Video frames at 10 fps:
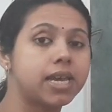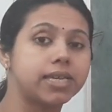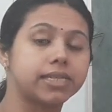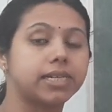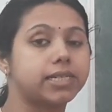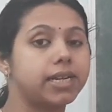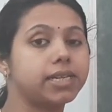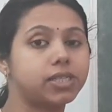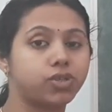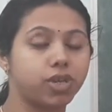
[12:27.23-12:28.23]

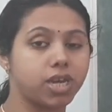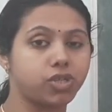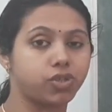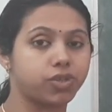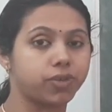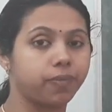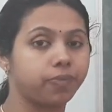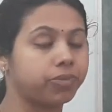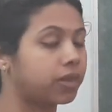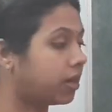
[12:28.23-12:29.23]
certain stage.
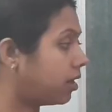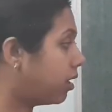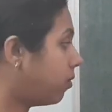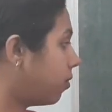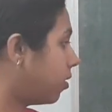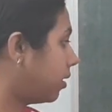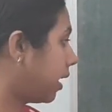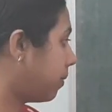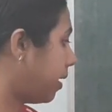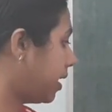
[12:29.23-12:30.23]
Here the
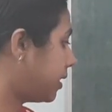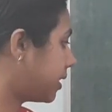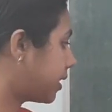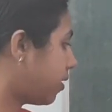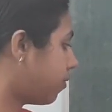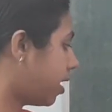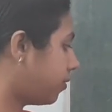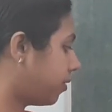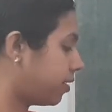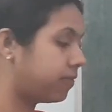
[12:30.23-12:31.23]
remainders are
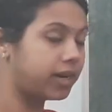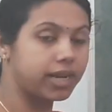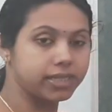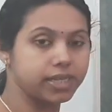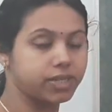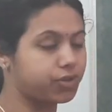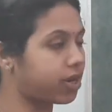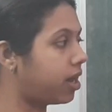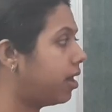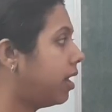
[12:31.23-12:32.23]
1, 1, 1,
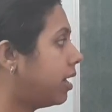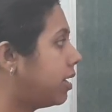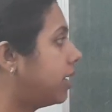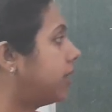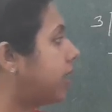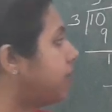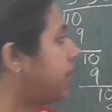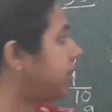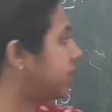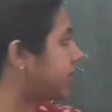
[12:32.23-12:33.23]
etc. Here the
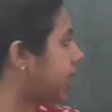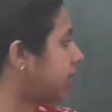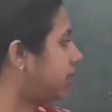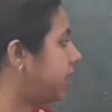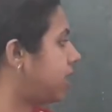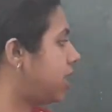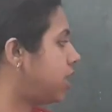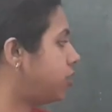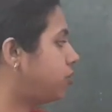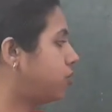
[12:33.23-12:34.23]
remainders are
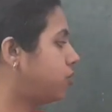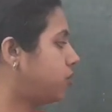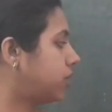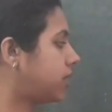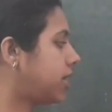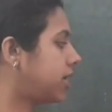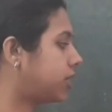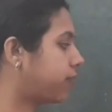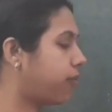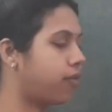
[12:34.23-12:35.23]
3, 2,
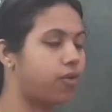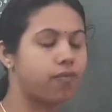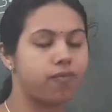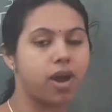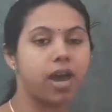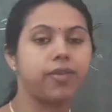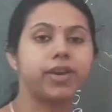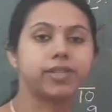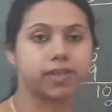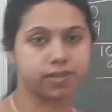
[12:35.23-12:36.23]
6, 4, 5,
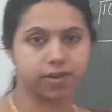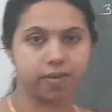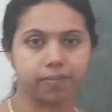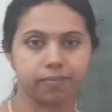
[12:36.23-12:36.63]
etc.